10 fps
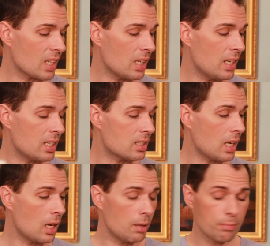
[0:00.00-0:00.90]
yes,
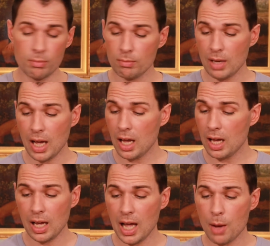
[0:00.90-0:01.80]

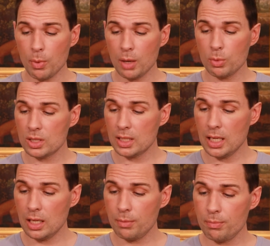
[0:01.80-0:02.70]
I would
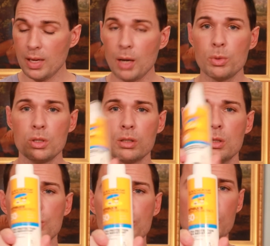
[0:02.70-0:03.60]
say I would
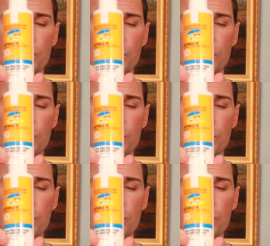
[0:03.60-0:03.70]
go